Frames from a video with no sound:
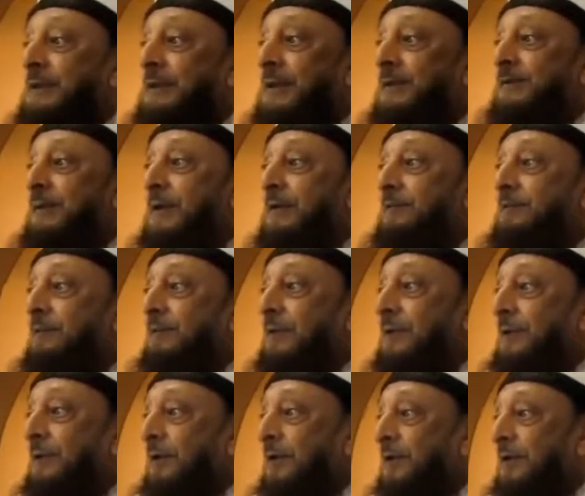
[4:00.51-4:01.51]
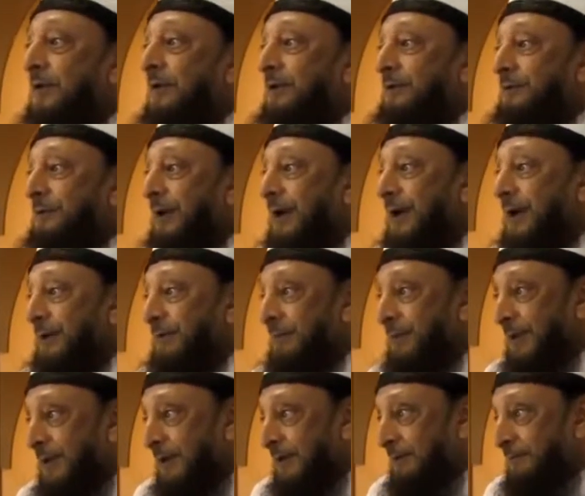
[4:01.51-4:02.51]
been giving for a long
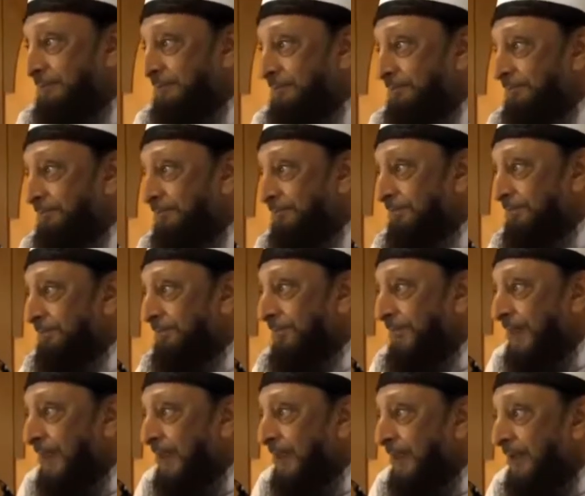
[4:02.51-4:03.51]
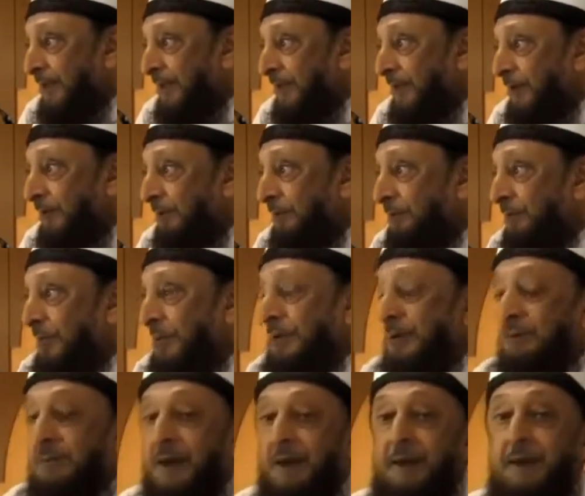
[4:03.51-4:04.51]
time now
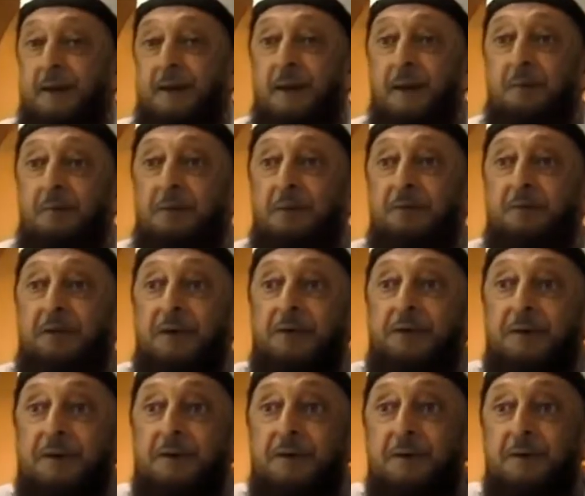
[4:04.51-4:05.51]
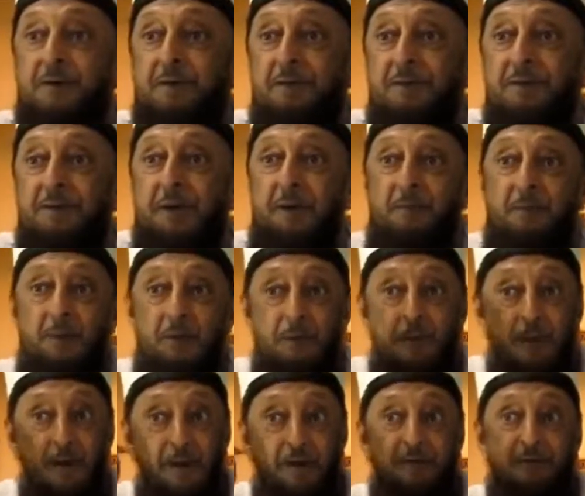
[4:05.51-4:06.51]
but the medical profession doesn't seem to
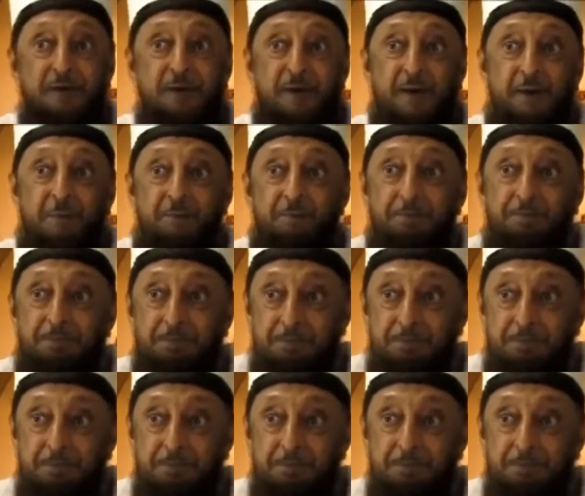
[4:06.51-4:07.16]
be listening,